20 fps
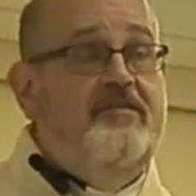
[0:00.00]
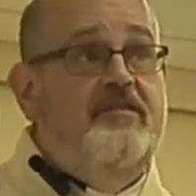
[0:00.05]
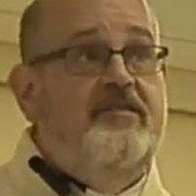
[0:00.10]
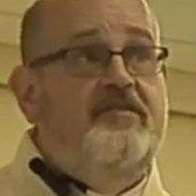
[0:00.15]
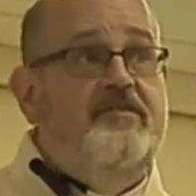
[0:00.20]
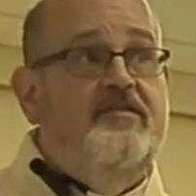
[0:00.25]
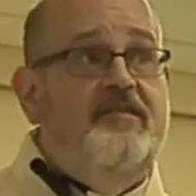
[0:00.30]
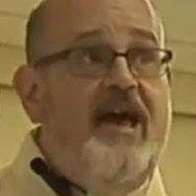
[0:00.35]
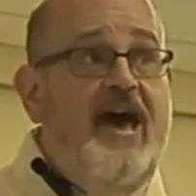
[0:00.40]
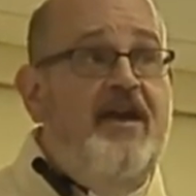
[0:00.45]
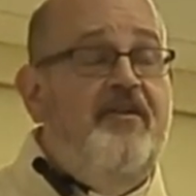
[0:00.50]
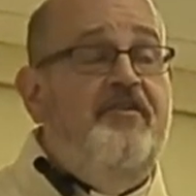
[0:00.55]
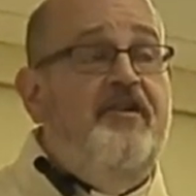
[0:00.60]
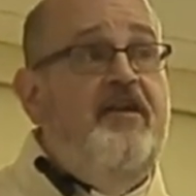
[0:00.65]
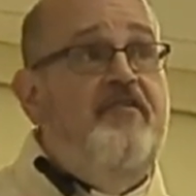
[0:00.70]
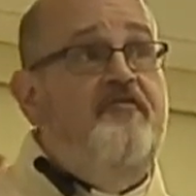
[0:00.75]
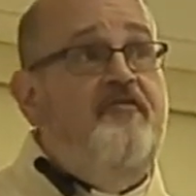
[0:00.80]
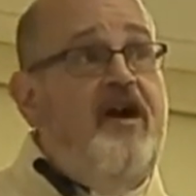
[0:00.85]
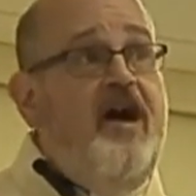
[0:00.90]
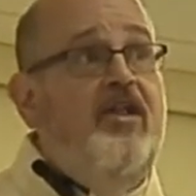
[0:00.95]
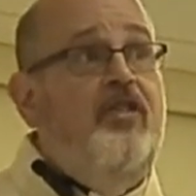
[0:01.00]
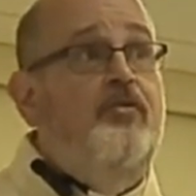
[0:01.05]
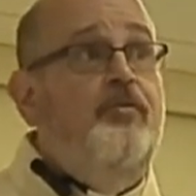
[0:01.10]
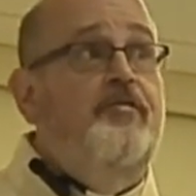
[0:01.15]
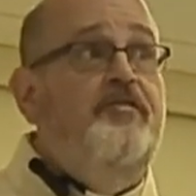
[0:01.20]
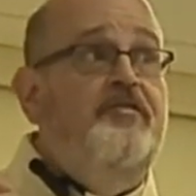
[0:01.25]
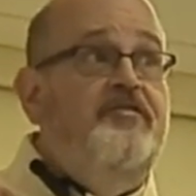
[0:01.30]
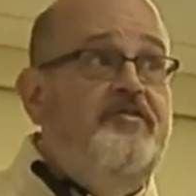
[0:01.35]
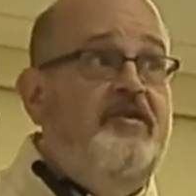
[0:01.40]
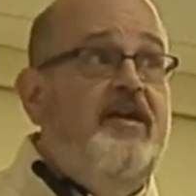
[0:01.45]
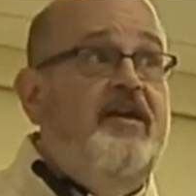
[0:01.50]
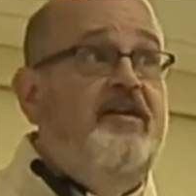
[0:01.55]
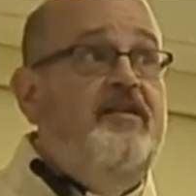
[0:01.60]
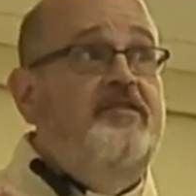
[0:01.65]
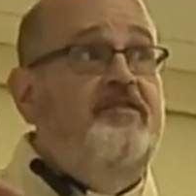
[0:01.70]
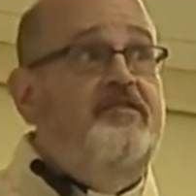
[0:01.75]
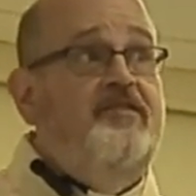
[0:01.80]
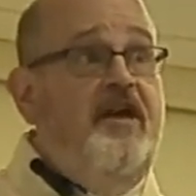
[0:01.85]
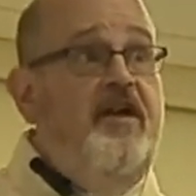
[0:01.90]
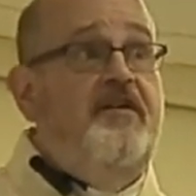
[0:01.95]
Saturday following the
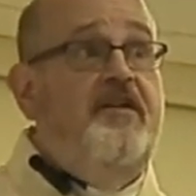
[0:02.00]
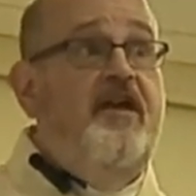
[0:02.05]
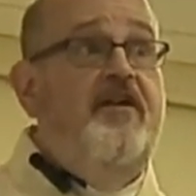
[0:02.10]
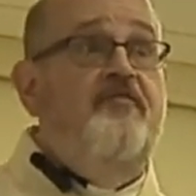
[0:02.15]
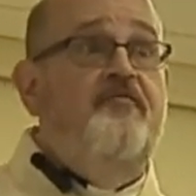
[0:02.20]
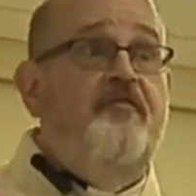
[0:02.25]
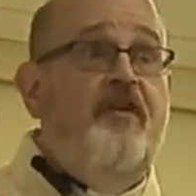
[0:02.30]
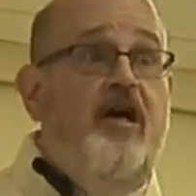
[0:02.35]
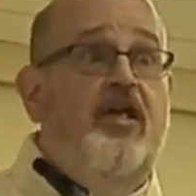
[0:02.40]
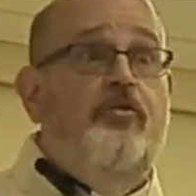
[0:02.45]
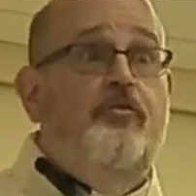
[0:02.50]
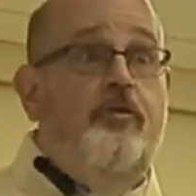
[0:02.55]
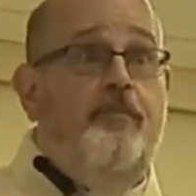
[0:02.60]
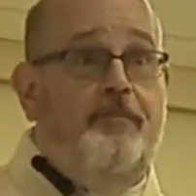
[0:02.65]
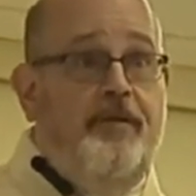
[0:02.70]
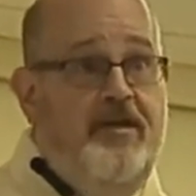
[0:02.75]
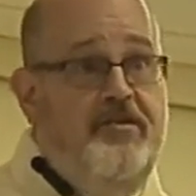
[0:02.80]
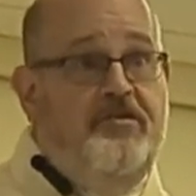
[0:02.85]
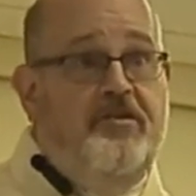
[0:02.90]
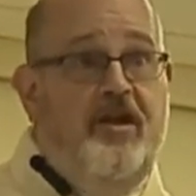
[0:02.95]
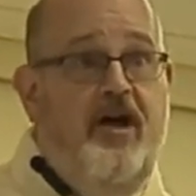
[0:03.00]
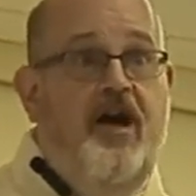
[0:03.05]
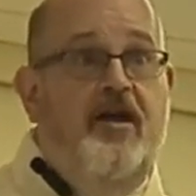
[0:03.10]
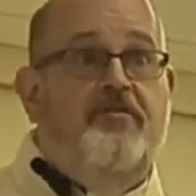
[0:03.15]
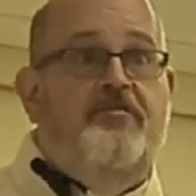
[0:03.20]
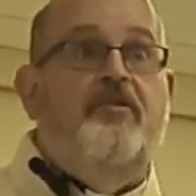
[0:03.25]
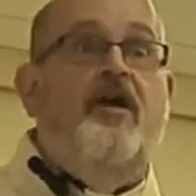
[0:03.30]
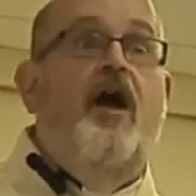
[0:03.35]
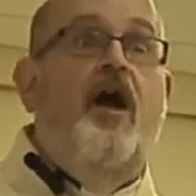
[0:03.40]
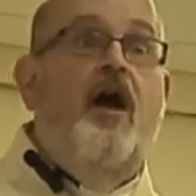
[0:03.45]
second Sunday following Pentecost.